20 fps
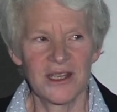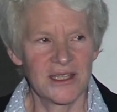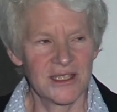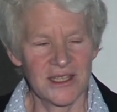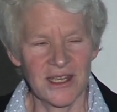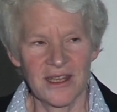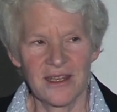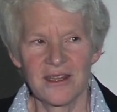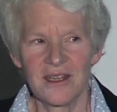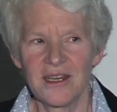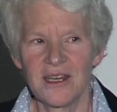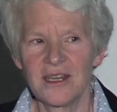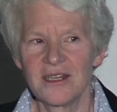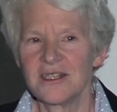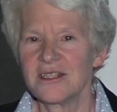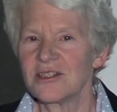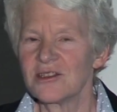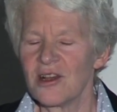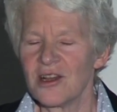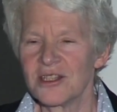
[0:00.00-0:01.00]
I say that it
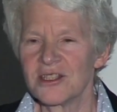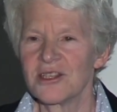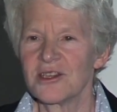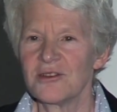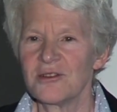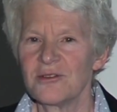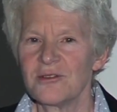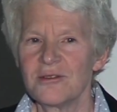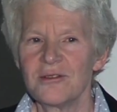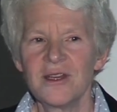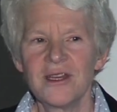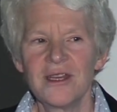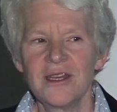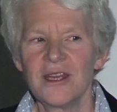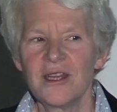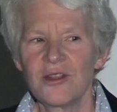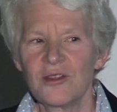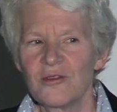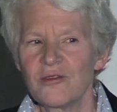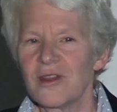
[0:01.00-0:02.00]
is also
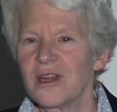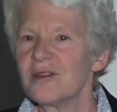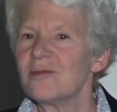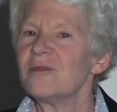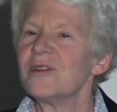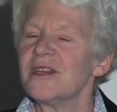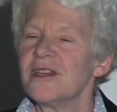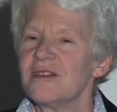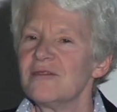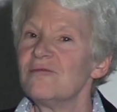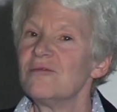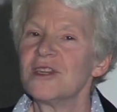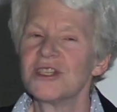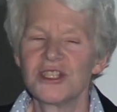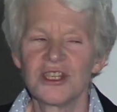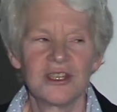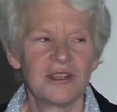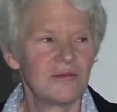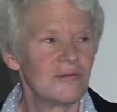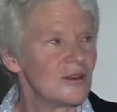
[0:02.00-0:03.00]
incredibly
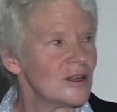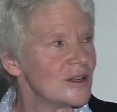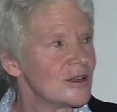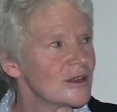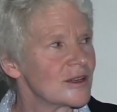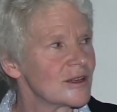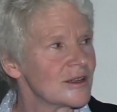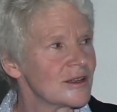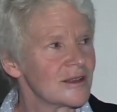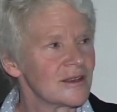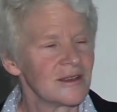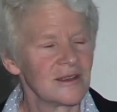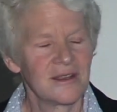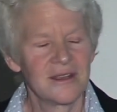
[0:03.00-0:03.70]
enriching work.